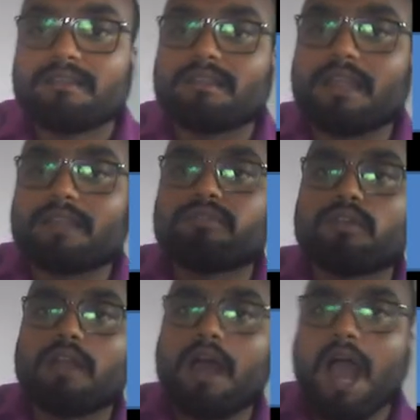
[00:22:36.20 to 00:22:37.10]
that
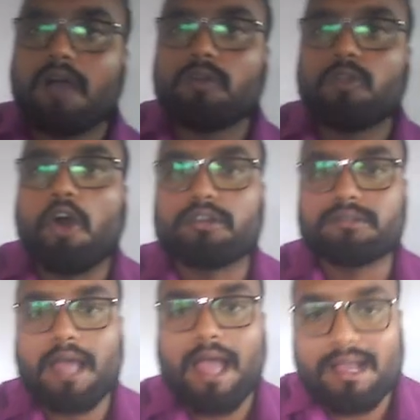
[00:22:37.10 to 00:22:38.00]
for how
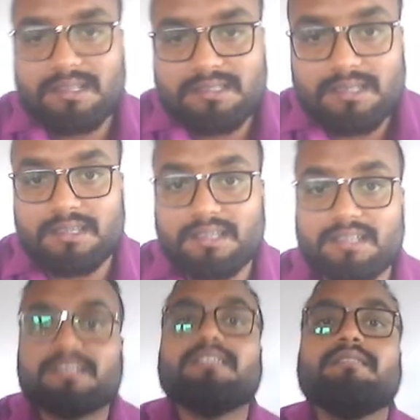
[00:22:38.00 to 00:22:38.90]
long the action
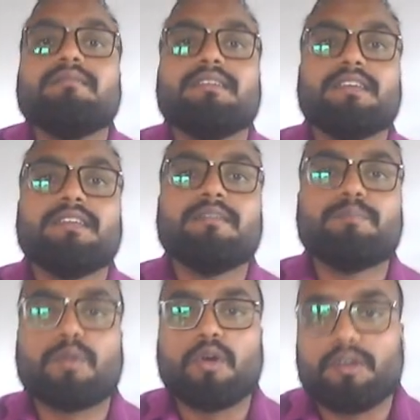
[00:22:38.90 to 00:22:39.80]
is
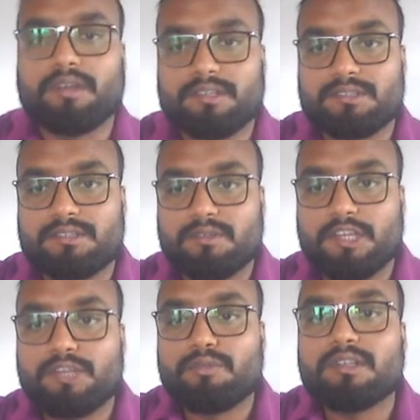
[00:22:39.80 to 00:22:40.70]
in progress.
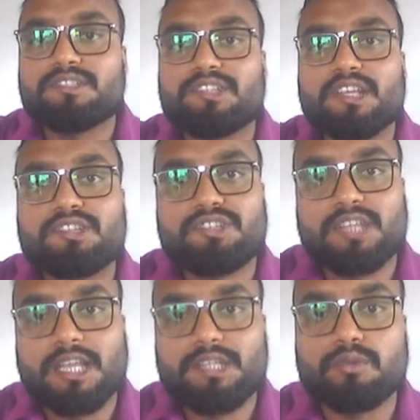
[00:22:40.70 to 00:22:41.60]
It will just
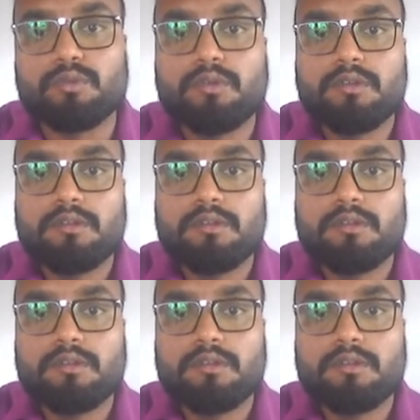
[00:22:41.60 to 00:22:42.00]
tell you